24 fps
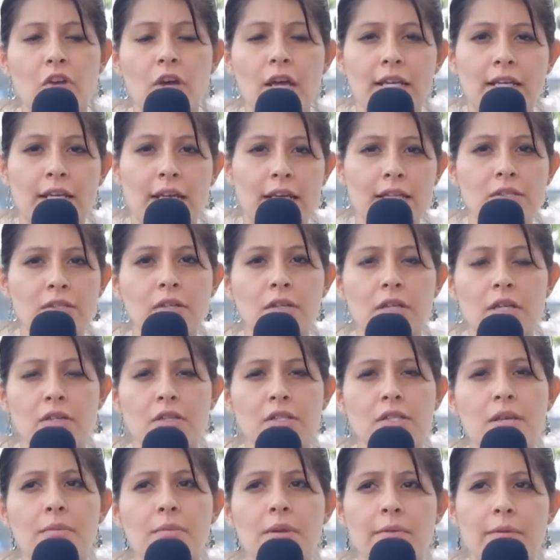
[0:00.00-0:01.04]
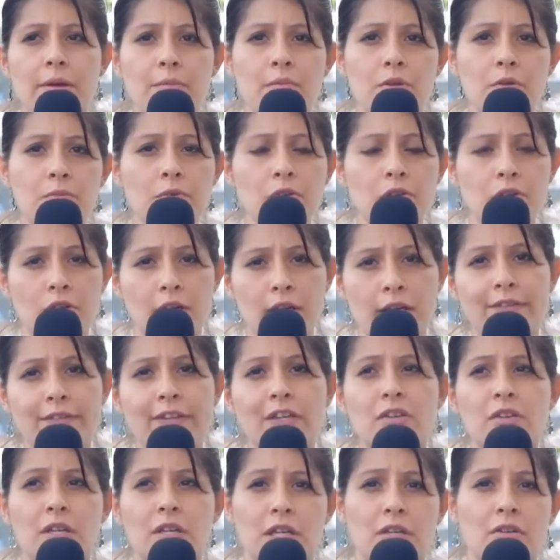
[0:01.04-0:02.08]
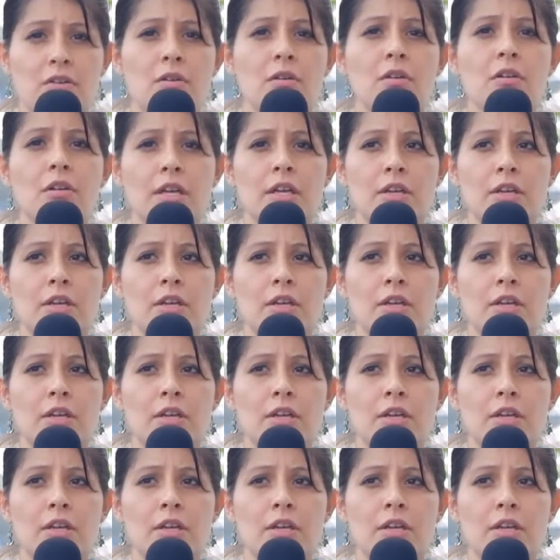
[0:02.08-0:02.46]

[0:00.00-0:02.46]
and I want also that